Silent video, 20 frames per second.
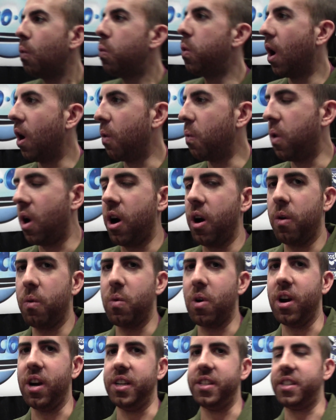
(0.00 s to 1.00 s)

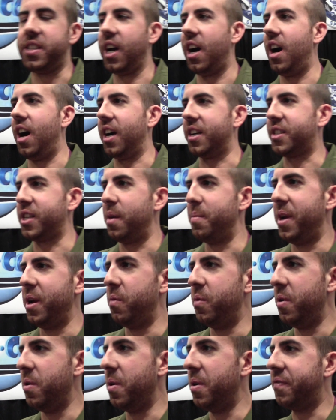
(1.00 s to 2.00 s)
We're in talks. I mean,
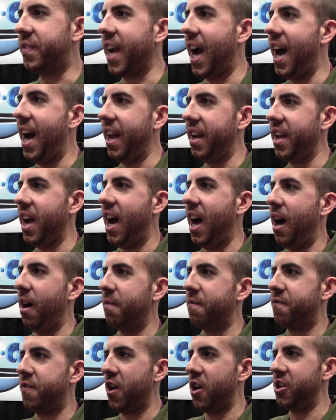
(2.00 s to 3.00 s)
we've got
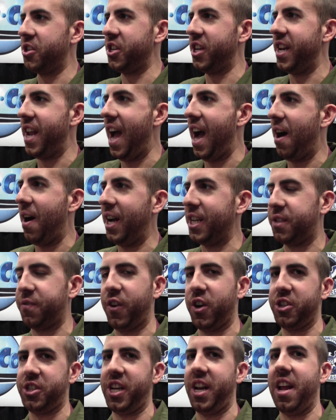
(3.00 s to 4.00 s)
Virgin now has
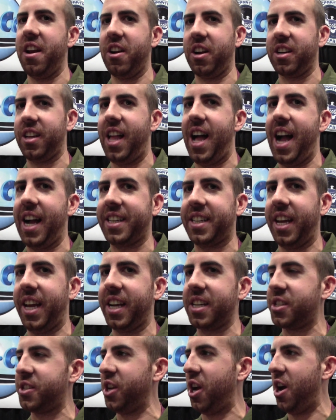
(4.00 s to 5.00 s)
Virgin
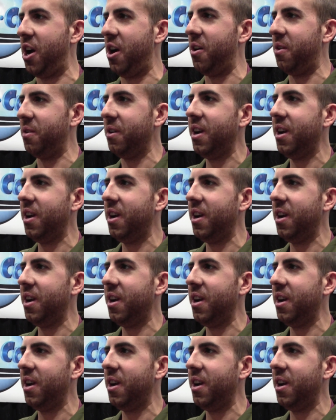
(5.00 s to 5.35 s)
Intergalactic, so